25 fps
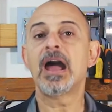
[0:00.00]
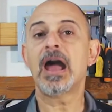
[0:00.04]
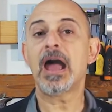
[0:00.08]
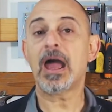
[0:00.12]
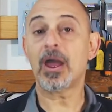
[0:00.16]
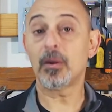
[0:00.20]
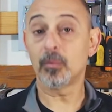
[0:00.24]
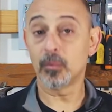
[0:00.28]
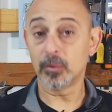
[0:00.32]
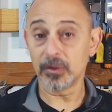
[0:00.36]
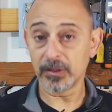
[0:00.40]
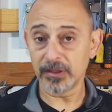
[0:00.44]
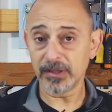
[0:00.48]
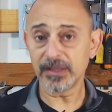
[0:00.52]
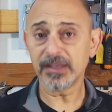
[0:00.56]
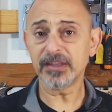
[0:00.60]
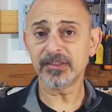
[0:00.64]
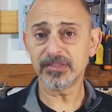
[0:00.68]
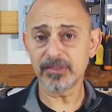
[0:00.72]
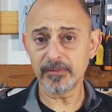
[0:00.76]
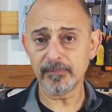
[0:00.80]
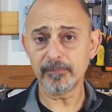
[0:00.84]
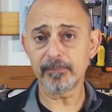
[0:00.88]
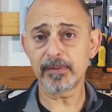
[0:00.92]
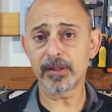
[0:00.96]
I will
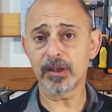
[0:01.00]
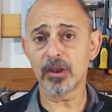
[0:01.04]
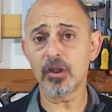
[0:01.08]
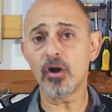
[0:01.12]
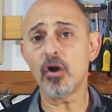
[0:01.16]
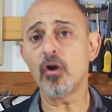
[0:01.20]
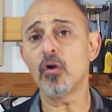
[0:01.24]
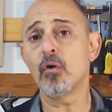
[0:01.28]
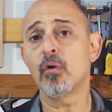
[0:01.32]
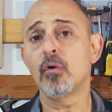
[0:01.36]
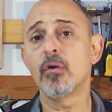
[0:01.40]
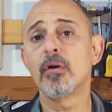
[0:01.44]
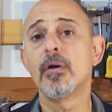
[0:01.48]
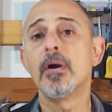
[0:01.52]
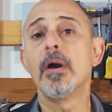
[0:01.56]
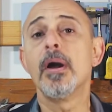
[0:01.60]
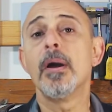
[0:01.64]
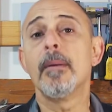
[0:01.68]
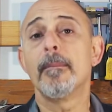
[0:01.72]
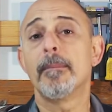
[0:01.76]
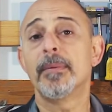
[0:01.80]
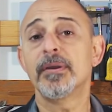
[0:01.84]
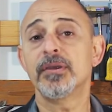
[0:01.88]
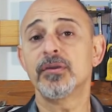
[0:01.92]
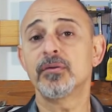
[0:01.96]
link them below,
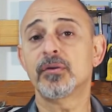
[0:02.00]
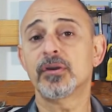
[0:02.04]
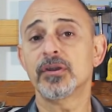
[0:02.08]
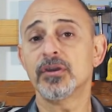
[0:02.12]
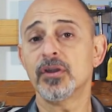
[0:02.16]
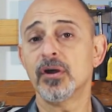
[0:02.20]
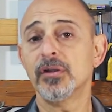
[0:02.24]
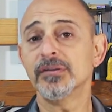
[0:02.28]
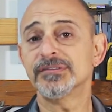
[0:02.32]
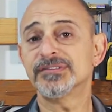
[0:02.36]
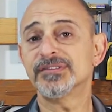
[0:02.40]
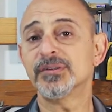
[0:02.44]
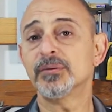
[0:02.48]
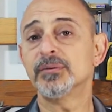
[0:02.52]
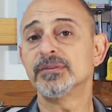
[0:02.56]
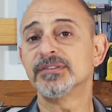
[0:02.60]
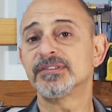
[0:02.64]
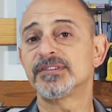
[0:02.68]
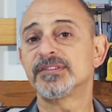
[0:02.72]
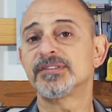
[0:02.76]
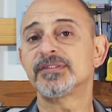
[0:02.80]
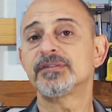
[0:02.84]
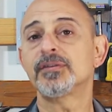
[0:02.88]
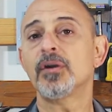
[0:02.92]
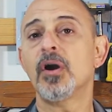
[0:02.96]
but you can also
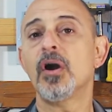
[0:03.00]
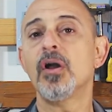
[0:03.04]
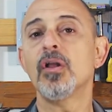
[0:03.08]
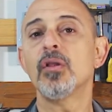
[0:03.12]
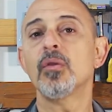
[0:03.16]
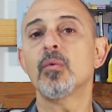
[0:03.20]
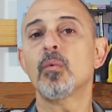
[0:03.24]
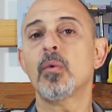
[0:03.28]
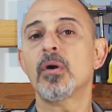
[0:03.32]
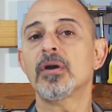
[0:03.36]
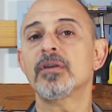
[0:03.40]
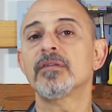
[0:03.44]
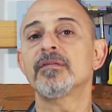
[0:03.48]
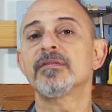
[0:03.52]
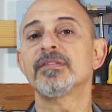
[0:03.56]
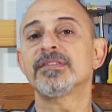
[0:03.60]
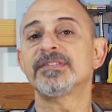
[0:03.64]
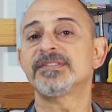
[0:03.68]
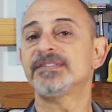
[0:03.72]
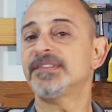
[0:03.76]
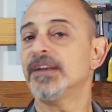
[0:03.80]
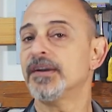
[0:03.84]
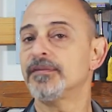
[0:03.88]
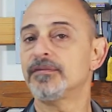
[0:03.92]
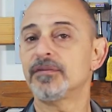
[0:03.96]
install one of the
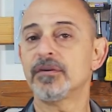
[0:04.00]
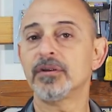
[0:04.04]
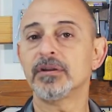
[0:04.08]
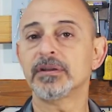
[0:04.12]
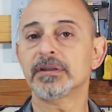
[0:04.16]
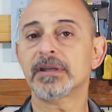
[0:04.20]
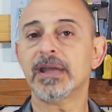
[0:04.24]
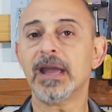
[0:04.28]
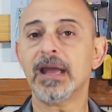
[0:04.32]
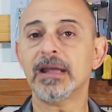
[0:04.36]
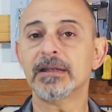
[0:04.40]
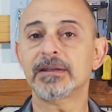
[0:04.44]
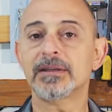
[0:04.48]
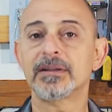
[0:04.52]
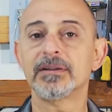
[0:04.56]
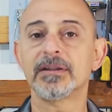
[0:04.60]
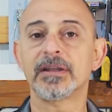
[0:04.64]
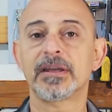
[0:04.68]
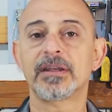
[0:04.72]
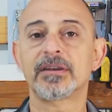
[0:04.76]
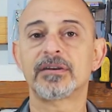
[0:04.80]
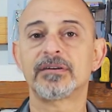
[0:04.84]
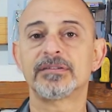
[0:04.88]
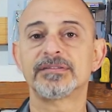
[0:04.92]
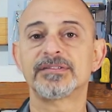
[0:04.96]
several
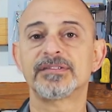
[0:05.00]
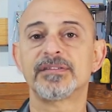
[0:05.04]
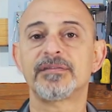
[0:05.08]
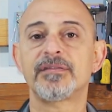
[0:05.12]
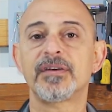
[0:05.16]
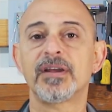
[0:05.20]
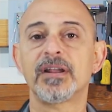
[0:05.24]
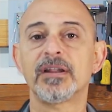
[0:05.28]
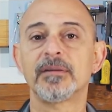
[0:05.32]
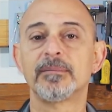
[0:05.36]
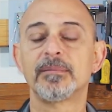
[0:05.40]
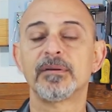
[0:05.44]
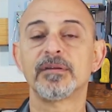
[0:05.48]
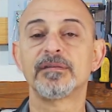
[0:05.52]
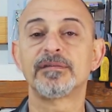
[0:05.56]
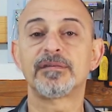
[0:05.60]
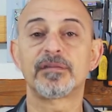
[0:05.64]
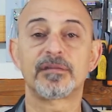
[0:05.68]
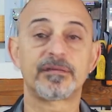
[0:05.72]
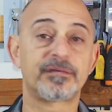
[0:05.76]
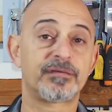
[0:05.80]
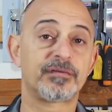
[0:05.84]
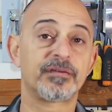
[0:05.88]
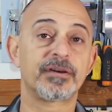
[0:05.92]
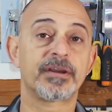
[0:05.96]
calculators available
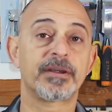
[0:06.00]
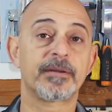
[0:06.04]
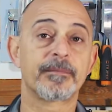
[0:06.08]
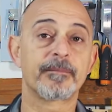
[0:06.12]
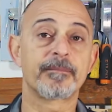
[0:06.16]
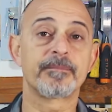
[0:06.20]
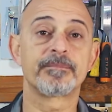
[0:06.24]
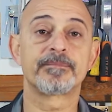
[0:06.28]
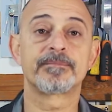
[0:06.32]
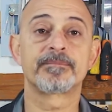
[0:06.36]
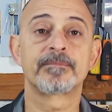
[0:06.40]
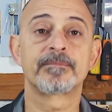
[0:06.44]
for free.